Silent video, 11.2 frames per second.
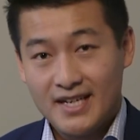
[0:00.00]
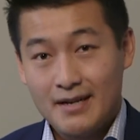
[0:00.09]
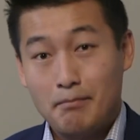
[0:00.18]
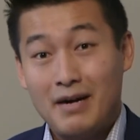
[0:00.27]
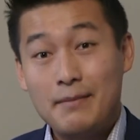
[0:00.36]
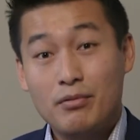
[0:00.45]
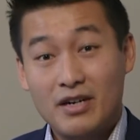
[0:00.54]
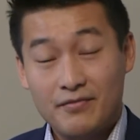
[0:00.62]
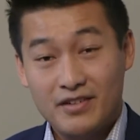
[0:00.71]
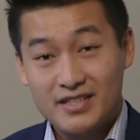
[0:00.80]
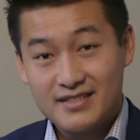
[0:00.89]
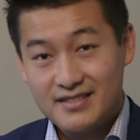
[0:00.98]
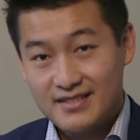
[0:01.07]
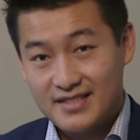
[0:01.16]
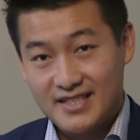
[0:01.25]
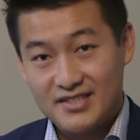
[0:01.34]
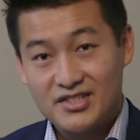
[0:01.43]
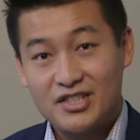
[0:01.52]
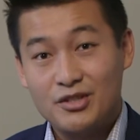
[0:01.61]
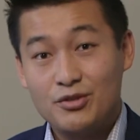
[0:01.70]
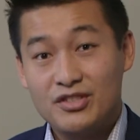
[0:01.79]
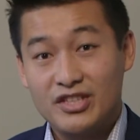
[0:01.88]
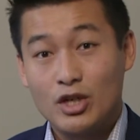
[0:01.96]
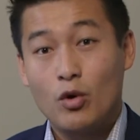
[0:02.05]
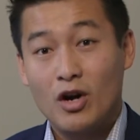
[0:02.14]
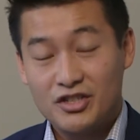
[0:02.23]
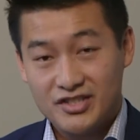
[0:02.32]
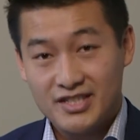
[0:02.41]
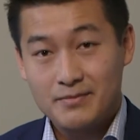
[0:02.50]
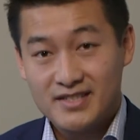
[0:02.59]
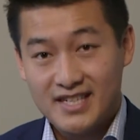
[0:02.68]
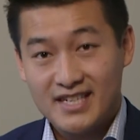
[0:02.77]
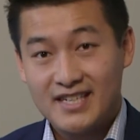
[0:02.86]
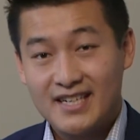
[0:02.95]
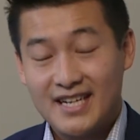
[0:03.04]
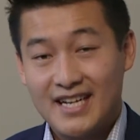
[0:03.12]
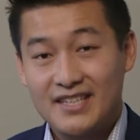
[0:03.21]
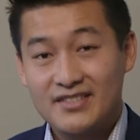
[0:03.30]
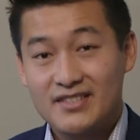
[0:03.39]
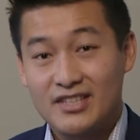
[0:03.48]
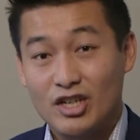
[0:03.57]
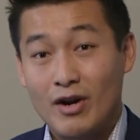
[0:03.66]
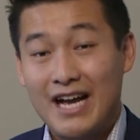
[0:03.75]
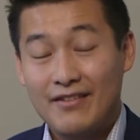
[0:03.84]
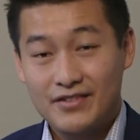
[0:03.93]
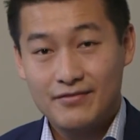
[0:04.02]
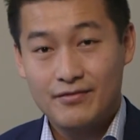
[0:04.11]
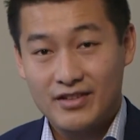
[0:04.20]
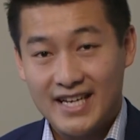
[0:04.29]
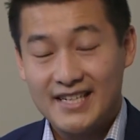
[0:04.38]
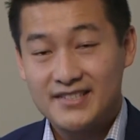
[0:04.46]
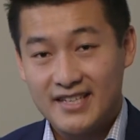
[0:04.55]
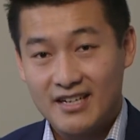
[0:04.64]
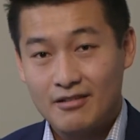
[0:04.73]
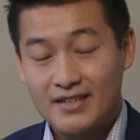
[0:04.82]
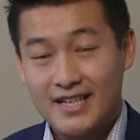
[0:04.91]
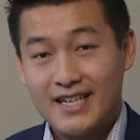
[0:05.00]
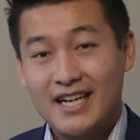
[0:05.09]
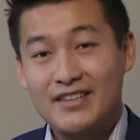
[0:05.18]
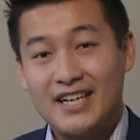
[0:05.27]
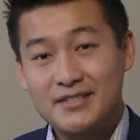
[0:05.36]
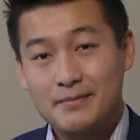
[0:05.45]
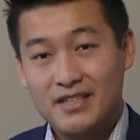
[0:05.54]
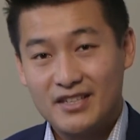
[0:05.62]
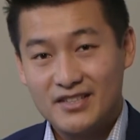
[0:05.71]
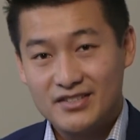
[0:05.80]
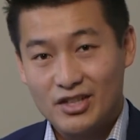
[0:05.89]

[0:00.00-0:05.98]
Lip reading: My preference is to use the quadriceps tendon as the graft for the ACL, and that's because the